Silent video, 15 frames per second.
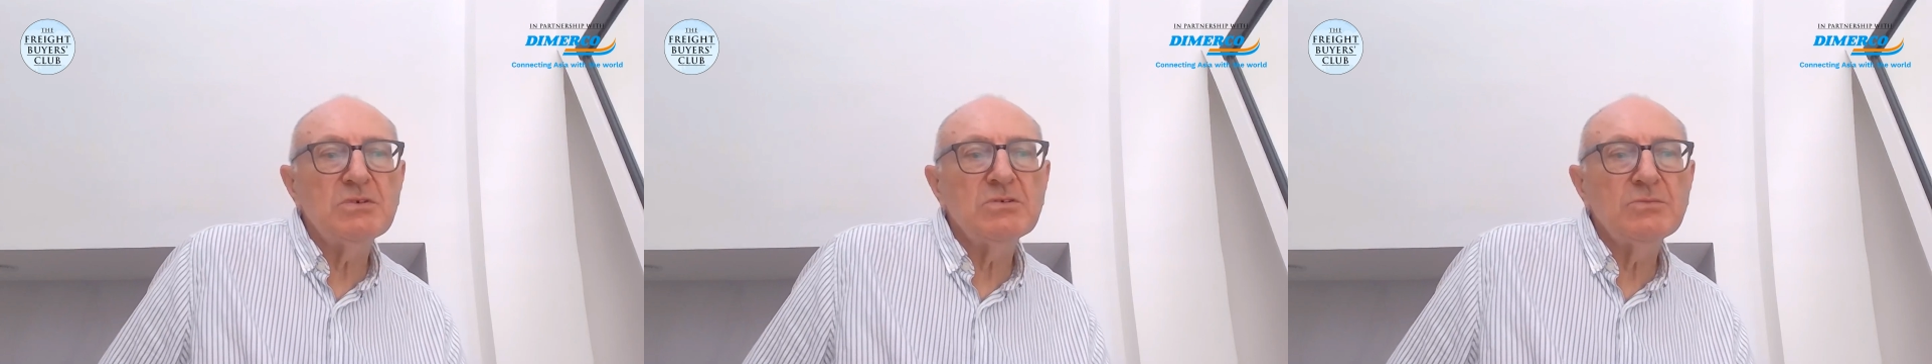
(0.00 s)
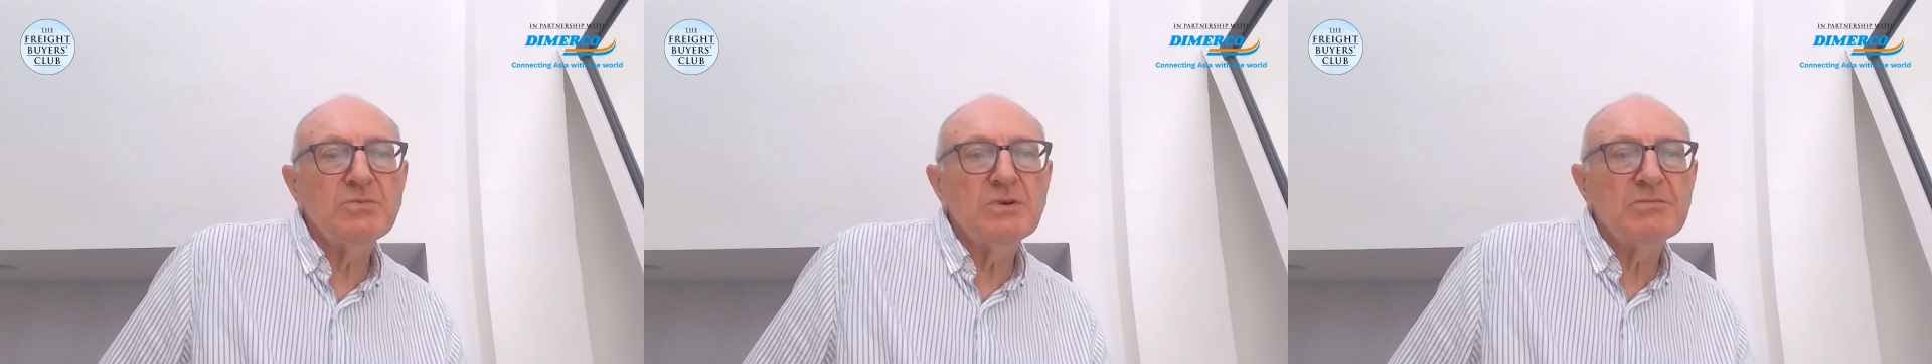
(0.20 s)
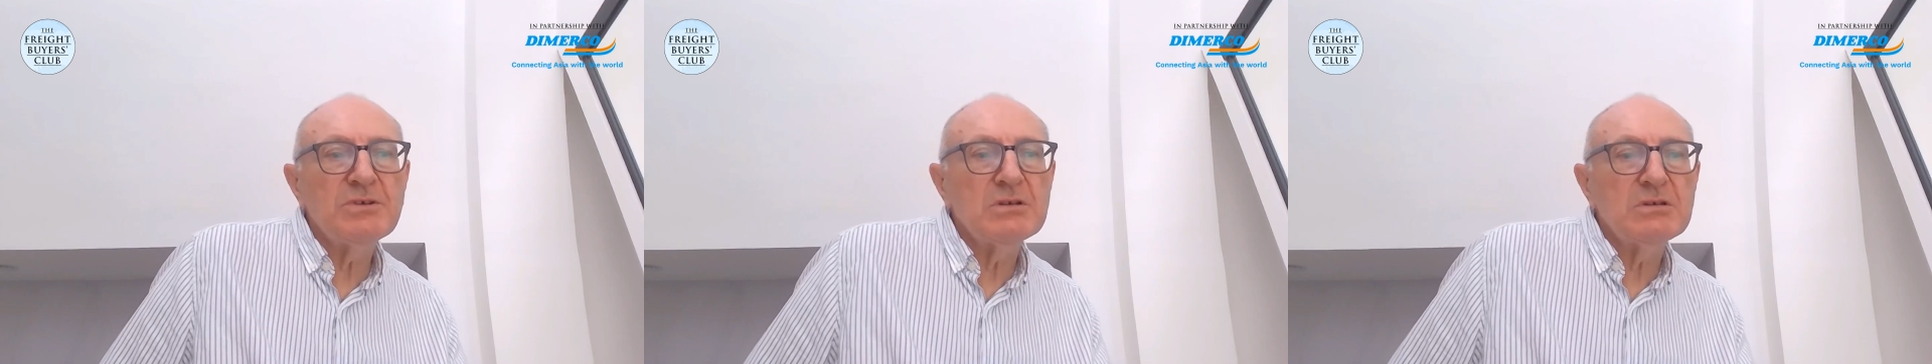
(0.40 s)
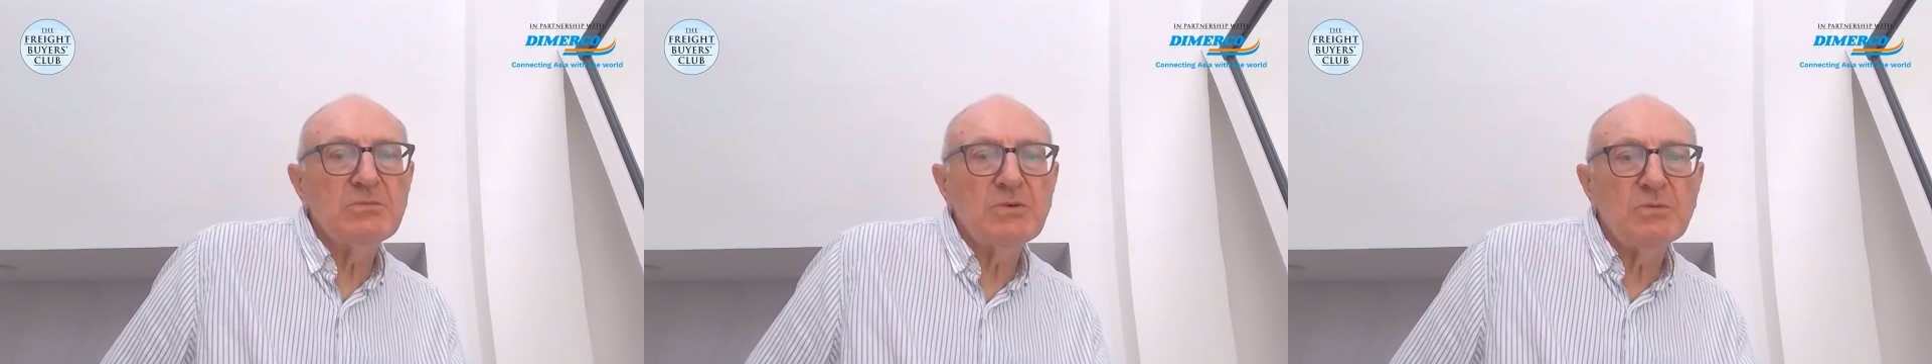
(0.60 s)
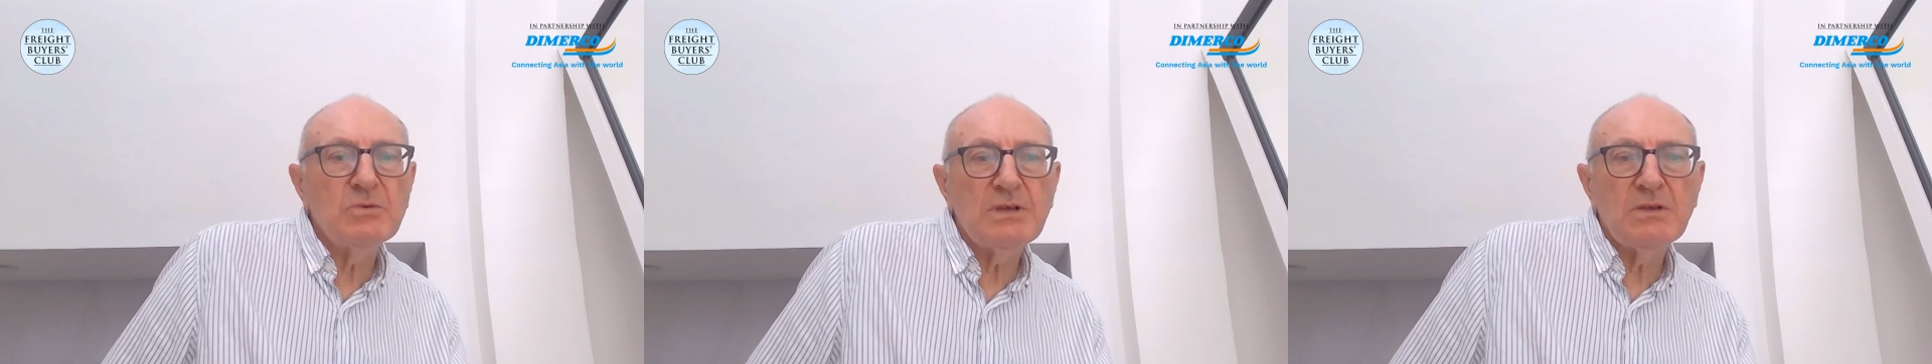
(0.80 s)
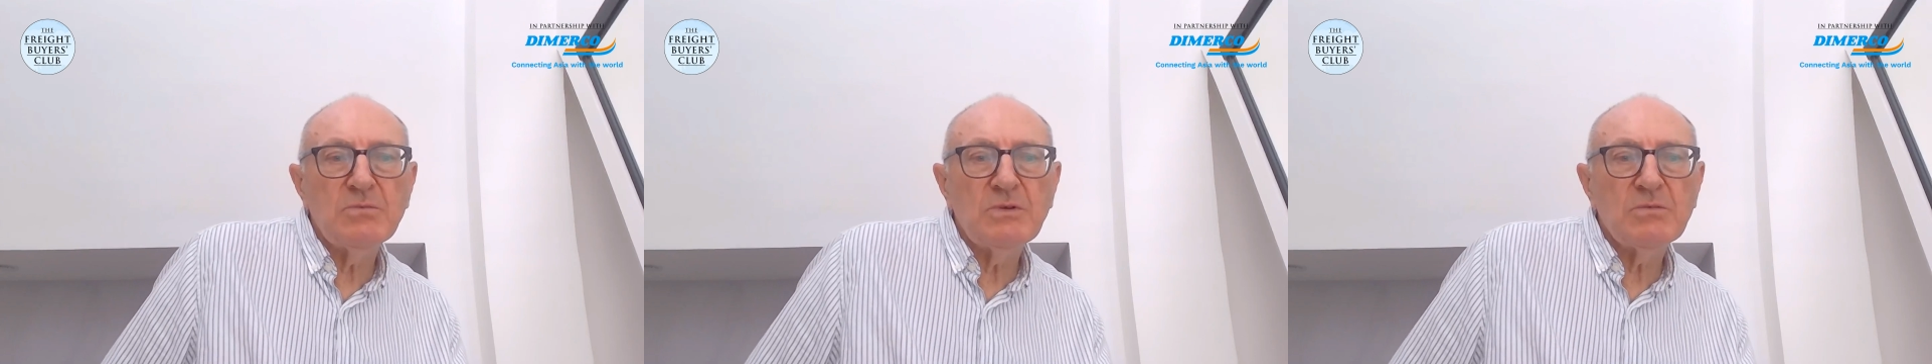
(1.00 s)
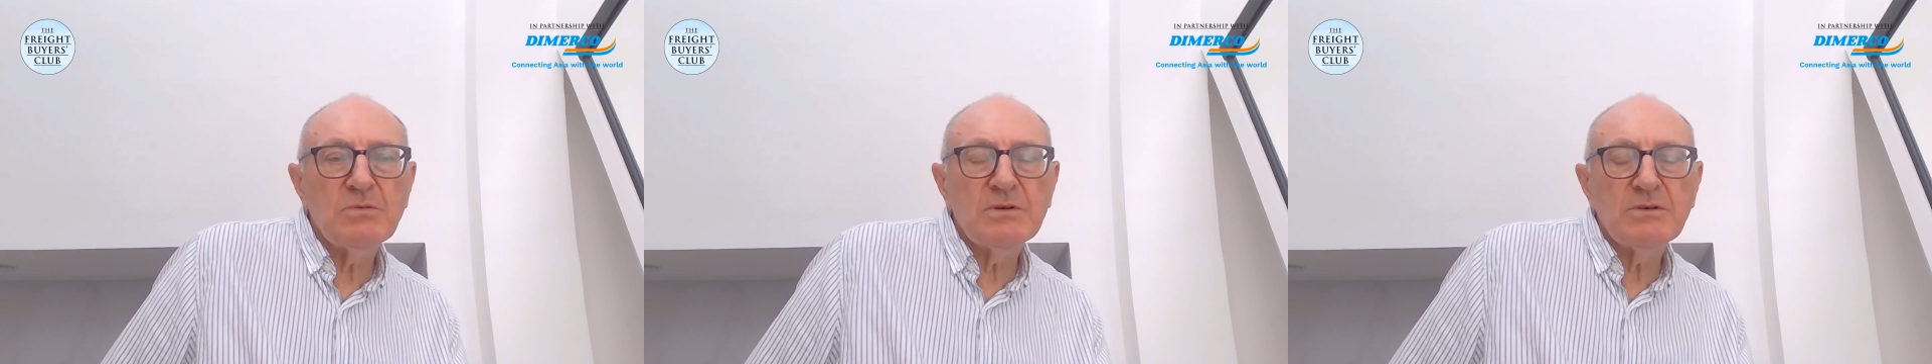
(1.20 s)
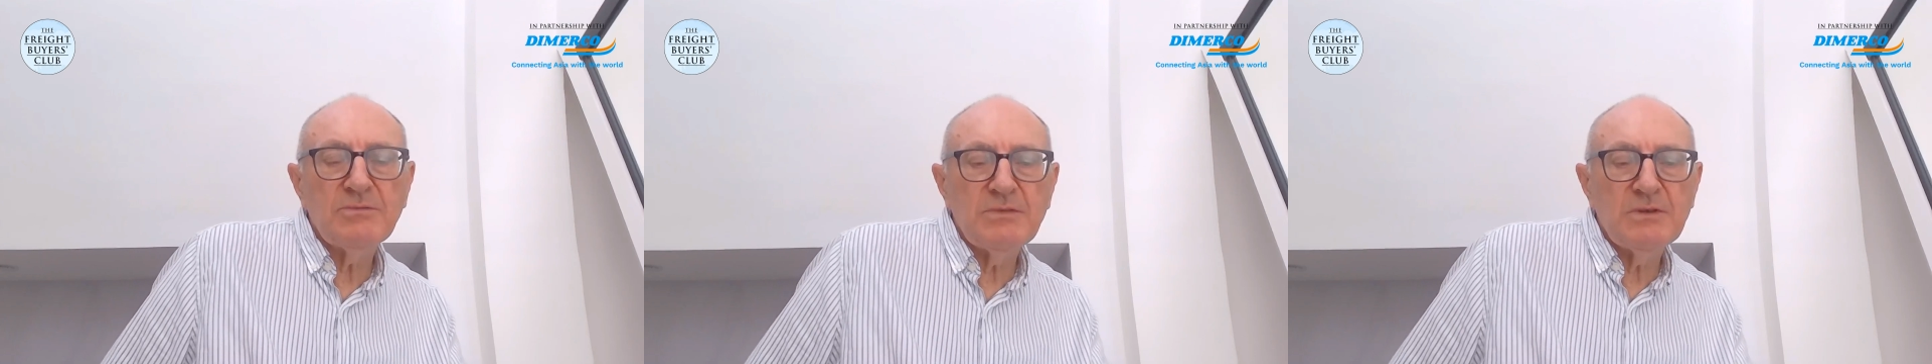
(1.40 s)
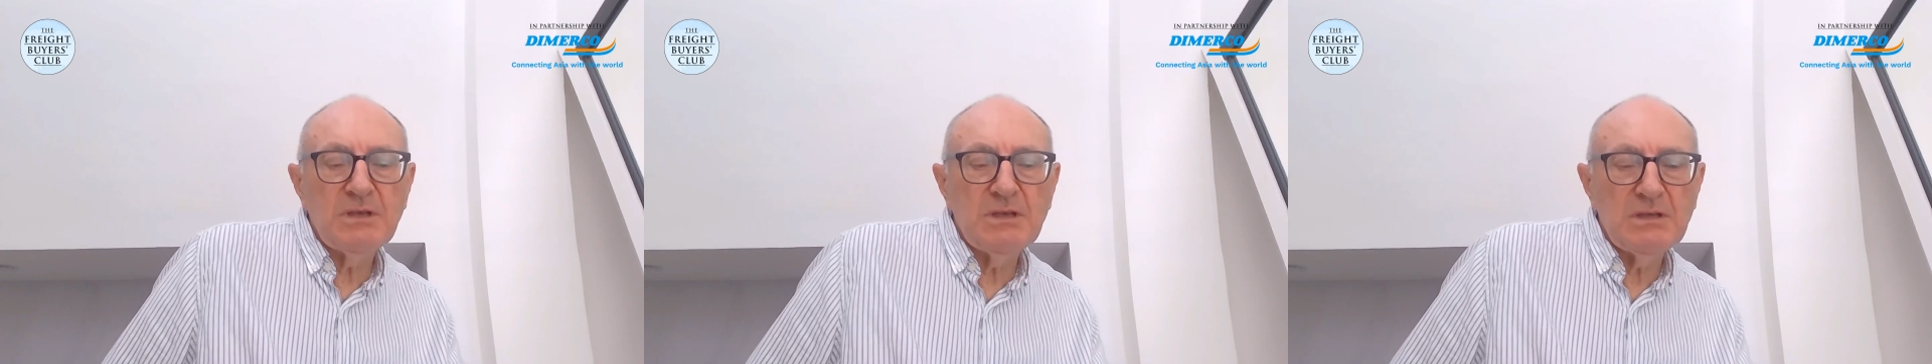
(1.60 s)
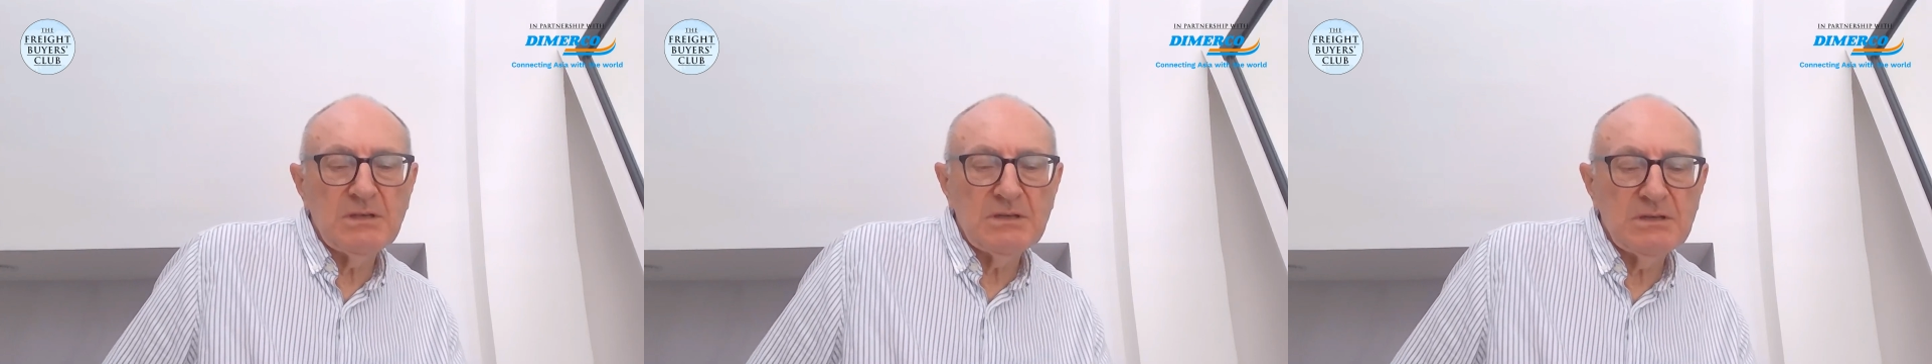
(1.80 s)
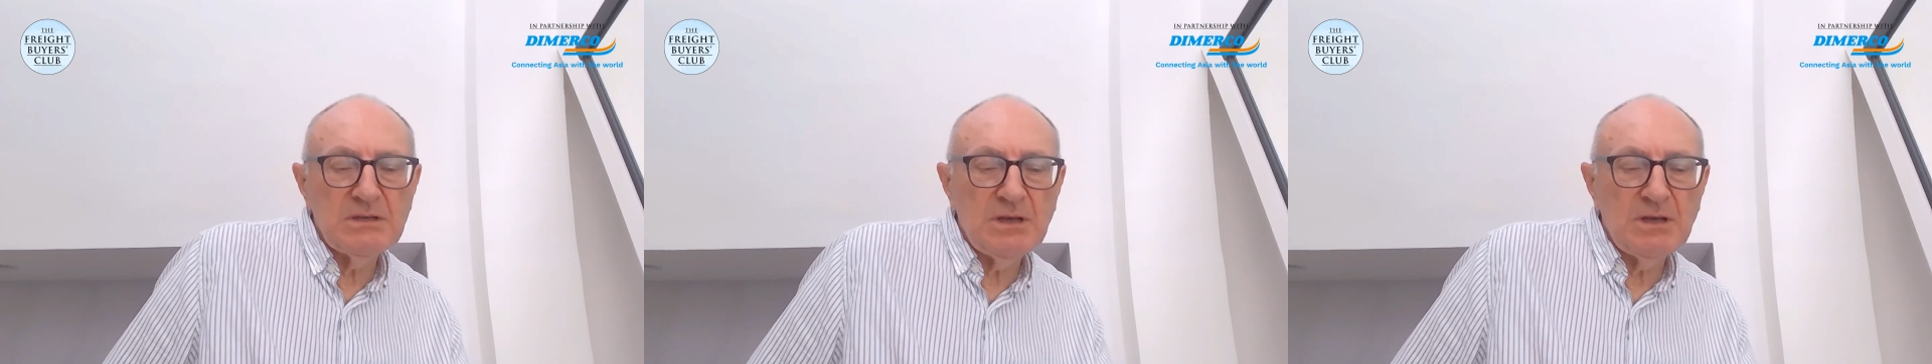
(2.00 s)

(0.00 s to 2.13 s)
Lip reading: but you're probably going to be working with one of the